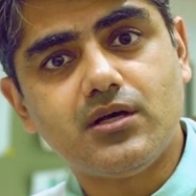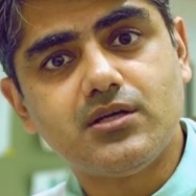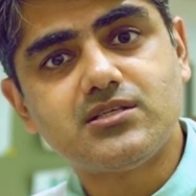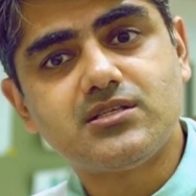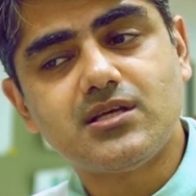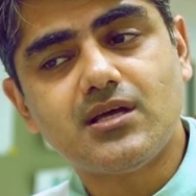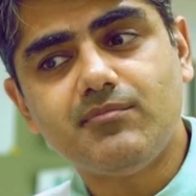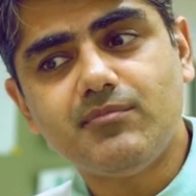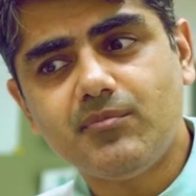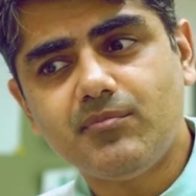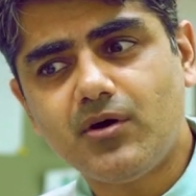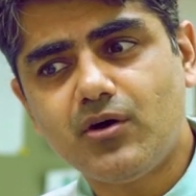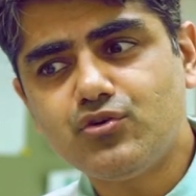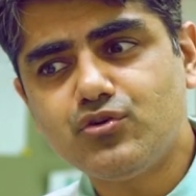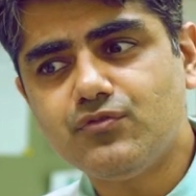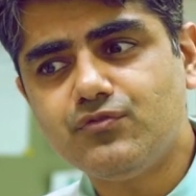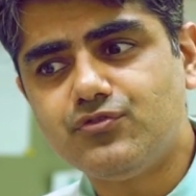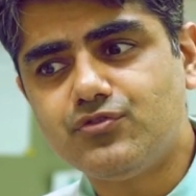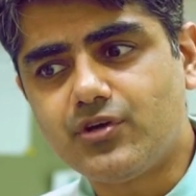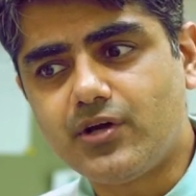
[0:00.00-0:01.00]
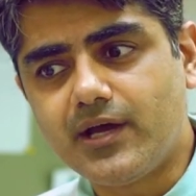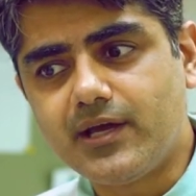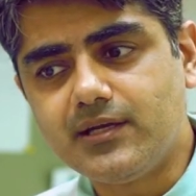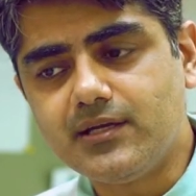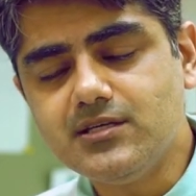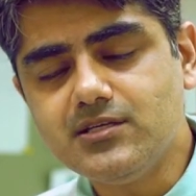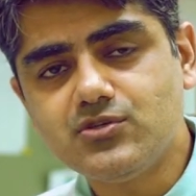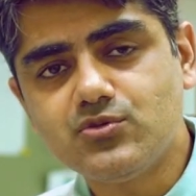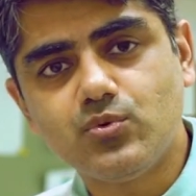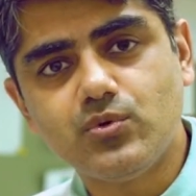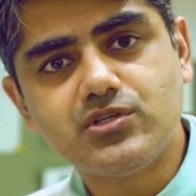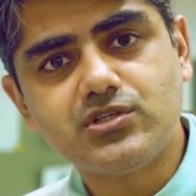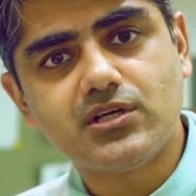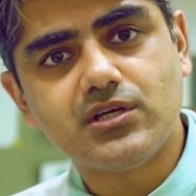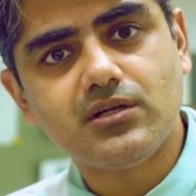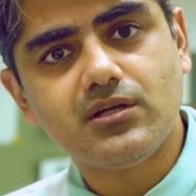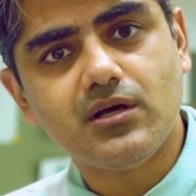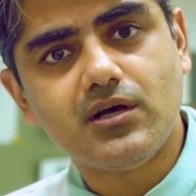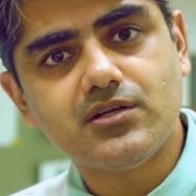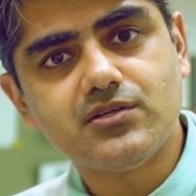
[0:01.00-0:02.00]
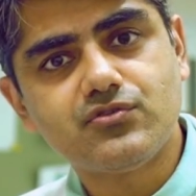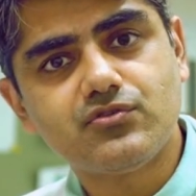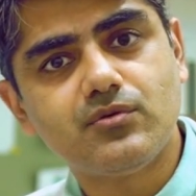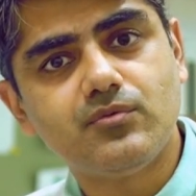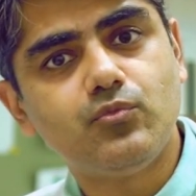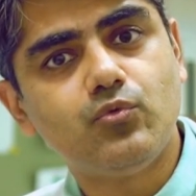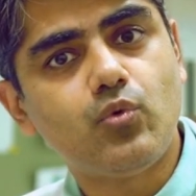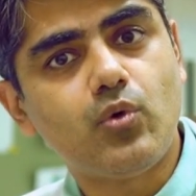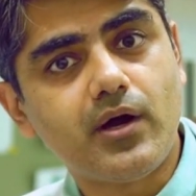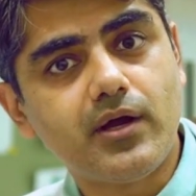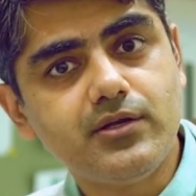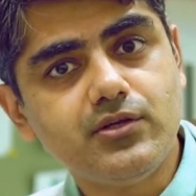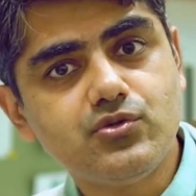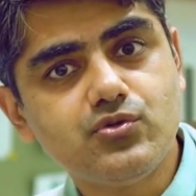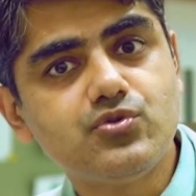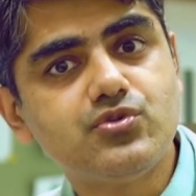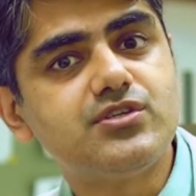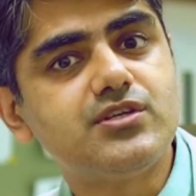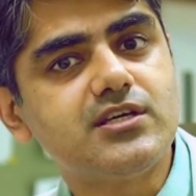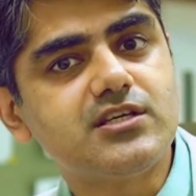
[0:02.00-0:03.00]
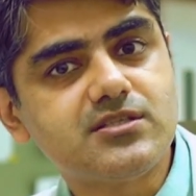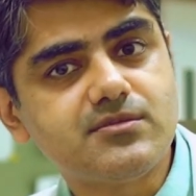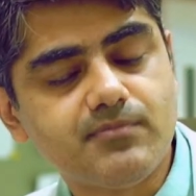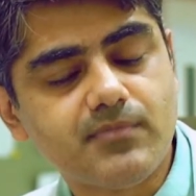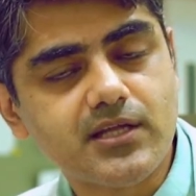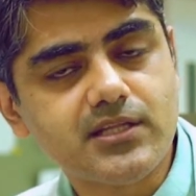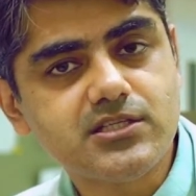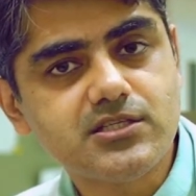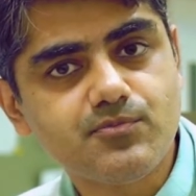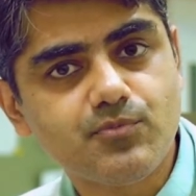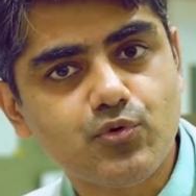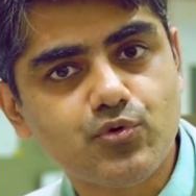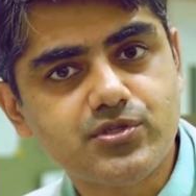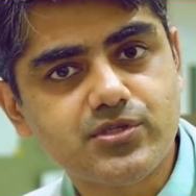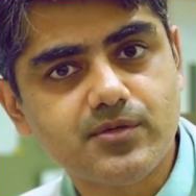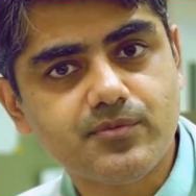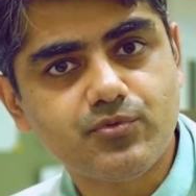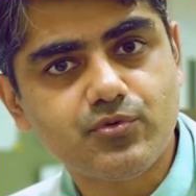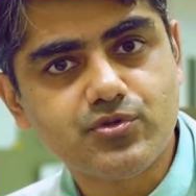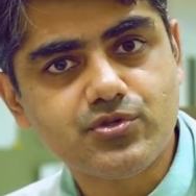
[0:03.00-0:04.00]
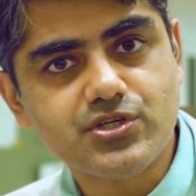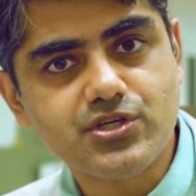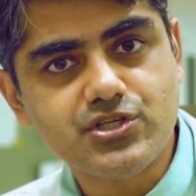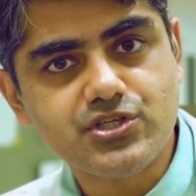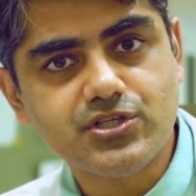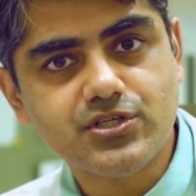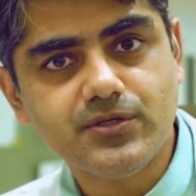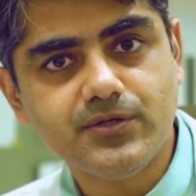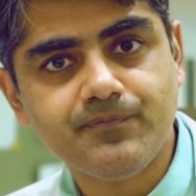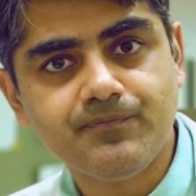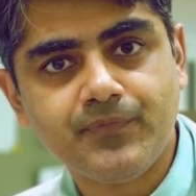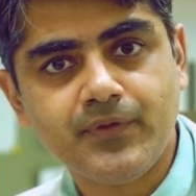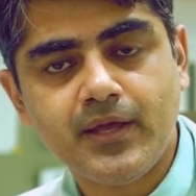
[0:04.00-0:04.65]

some amount of dryness, which can last from 1 to 6 months post the procedure.